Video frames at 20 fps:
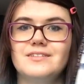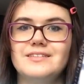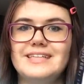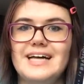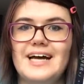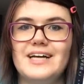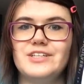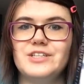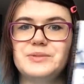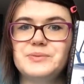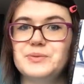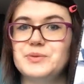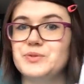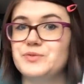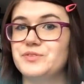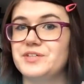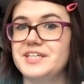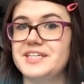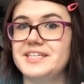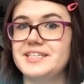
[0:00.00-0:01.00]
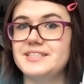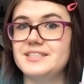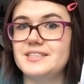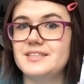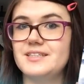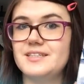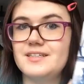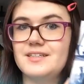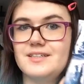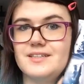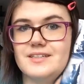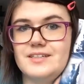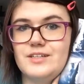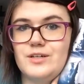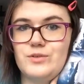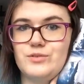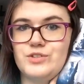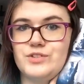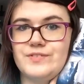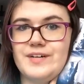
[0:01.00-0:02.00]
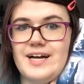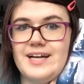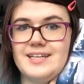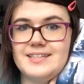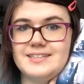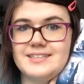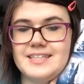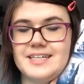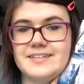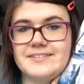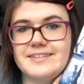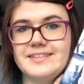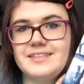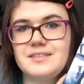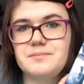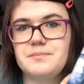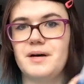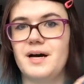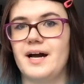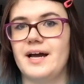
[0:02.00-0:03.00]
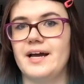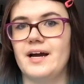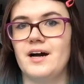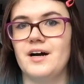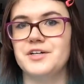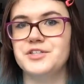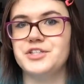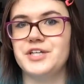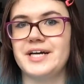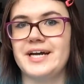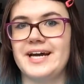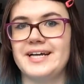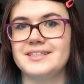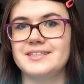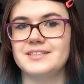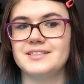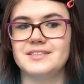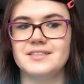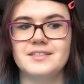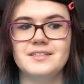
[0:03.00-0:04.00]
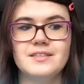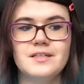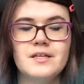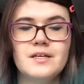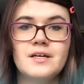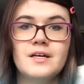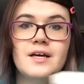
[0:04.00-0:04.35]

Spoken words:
that you all read the Ultraviolet series by R.J. Anderson.